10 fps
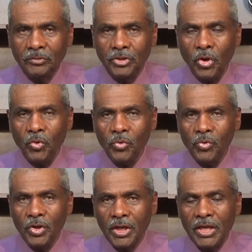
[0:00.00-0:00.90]
Though
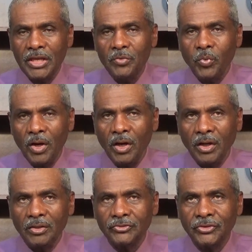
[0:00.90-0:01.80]
he
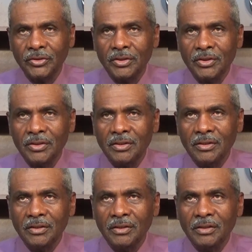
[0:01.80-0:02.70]
was
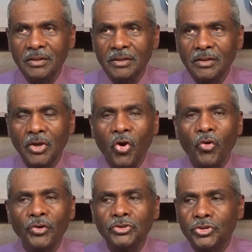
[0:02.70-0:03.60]

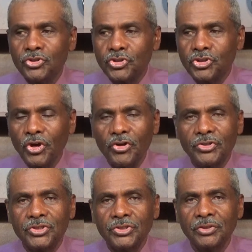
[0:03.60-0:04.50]
going to
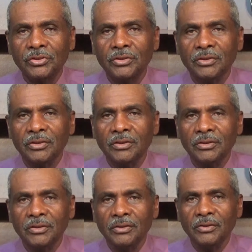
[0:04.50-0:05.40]
church
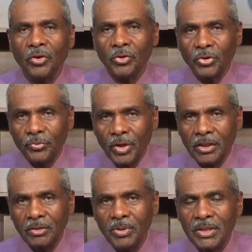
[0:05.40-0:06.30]
on a
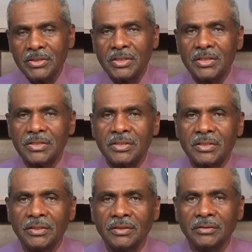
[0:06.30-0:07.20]
regular basis